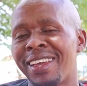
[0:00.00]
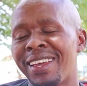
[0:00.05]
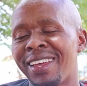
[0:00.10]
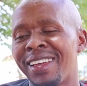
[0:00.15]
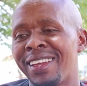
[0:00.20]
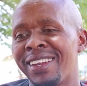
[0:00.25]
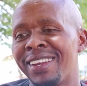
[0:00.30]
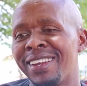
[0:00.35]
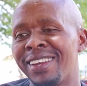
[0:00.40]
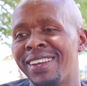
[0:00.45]

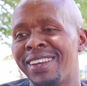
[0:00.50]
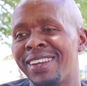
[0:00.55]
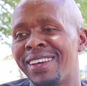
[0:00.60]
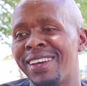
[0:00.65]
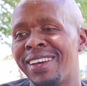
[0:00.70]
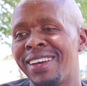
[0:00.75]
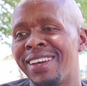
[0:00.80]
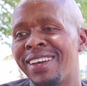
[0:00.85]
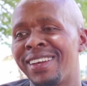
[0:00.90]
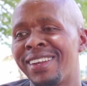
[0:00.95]
And
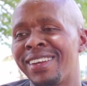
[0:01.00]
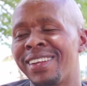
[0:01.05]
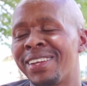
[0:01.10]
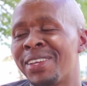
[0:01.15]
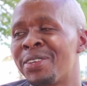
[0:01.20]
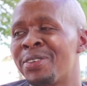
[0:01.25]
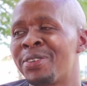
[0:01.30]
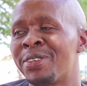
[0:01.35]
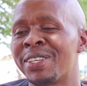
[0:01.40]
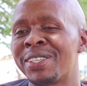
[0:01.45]

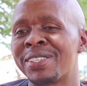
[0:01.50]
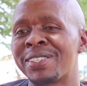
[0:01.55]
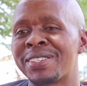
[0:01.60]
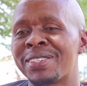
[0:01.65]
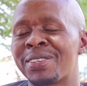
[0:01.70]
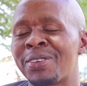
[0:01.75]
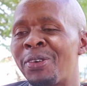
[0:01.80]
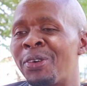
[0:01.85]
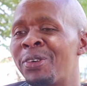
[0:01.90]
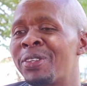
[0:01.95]
you just
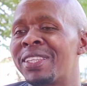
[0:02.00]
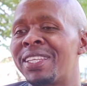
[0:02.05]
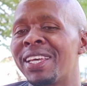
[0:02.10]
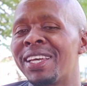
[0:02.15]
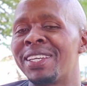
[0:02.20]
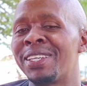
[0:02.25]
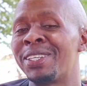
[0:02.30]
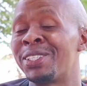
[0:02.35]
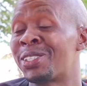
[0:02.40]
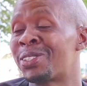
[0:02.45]
got there
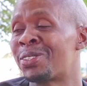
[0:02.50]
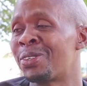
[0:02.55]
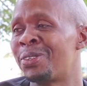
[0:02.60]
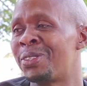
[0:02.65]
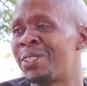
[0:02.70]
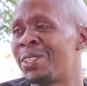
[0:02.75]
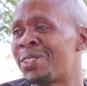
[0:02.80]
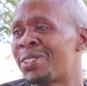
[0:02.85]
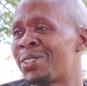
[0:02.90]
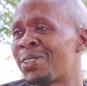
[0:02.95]
and you stole
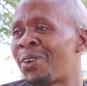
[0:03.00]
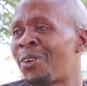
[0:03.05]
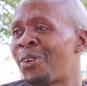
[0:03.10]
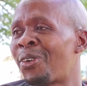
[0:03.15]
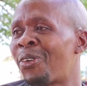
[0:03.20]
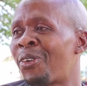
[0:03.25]
the show.